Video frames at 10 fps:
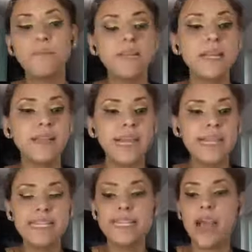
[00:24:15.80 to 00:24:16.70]
but the thing
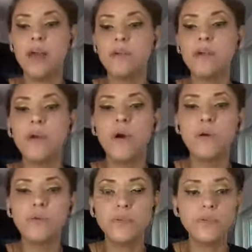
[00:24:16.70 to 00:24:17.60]
is that
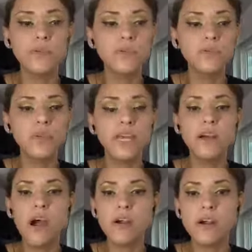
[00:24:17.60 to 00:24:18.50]
you
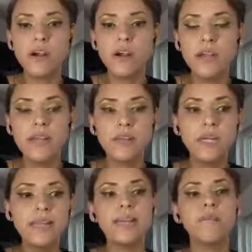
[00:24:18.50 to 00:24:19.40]
can conquer and
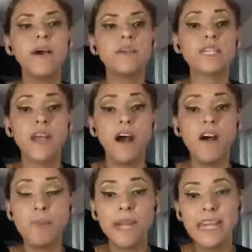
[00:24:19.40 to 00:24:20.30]
only think about
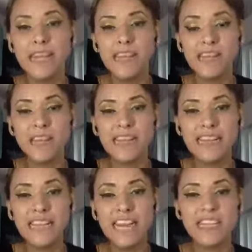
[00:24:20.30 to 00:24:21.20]
yourself, but in
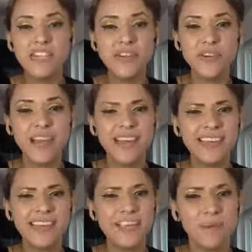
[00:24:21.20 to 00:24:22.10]
the end, you're
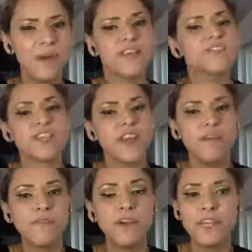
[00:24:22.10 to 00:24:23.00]
not here by
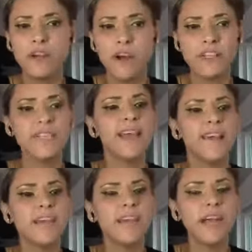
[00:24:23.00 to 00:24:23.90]
yourself. We're here all
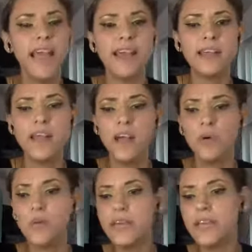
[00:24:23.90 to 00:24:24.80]
together, and
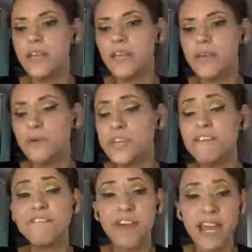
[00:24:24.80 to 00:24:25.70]
we
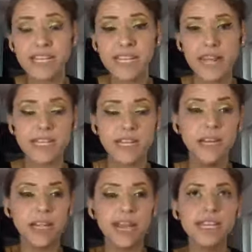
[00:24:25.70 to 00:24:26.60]
affect, as a
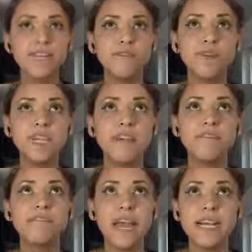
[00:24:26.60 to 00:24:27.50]
collective, we
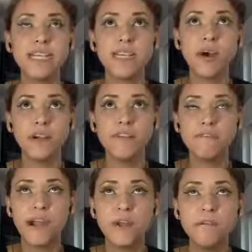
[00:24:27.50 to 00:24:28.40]
affect our
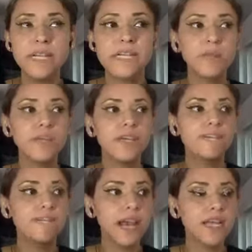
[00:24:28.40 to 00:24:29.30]
environments, and we
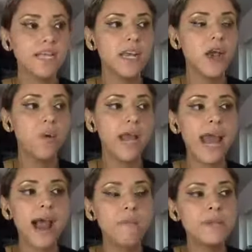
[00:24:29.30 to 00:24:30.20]
affect what
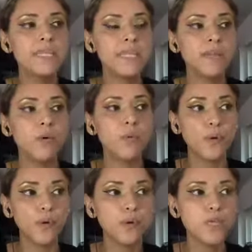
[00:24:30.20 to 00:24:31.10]
happens in the
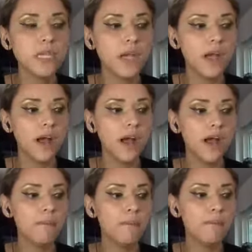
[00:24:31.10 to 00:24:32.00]
world,
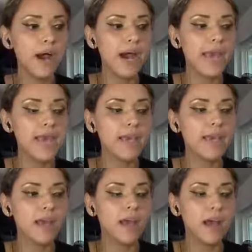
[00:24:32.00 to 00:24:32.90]
by
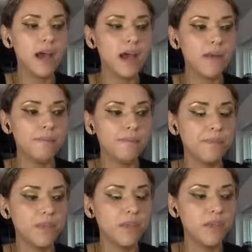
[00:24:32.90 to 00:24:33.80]

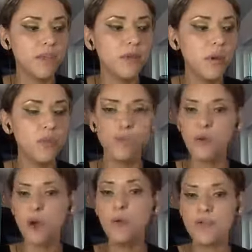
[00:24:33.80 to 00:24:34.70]

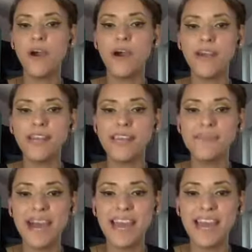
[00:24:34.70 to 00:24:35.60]
who we are,
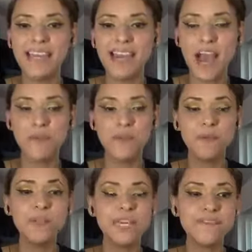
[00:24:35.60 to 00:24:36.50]
like by the
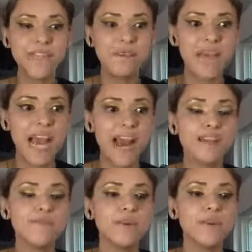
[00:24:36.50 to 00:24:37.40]
beliefs that we
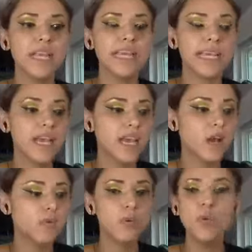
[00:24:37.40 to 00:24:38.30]
have, or like
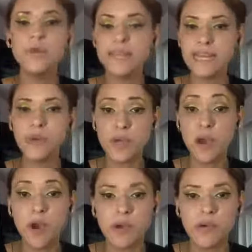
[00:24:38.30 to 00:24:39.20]
who we think we
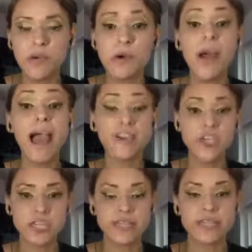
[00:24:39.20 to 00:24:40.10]
are, or our
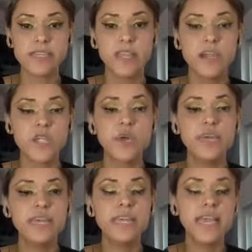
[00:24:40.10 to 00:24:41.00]
actions. So
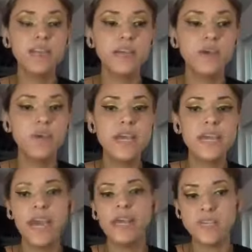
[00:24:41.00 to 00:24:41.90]
in the end, like we
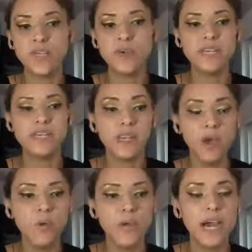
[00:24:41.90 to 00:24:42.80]
can't do this
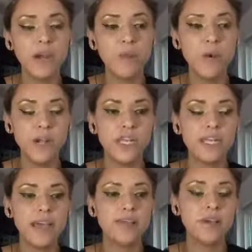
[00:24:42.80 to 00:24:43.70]
alone. We've got to work
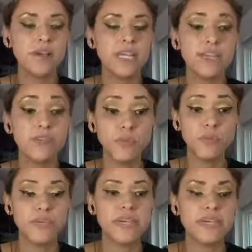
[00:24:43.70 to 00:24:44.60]
together to get
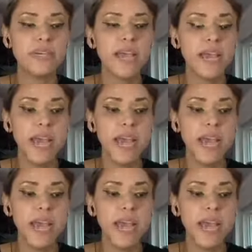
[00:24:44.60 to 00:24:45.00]
through this.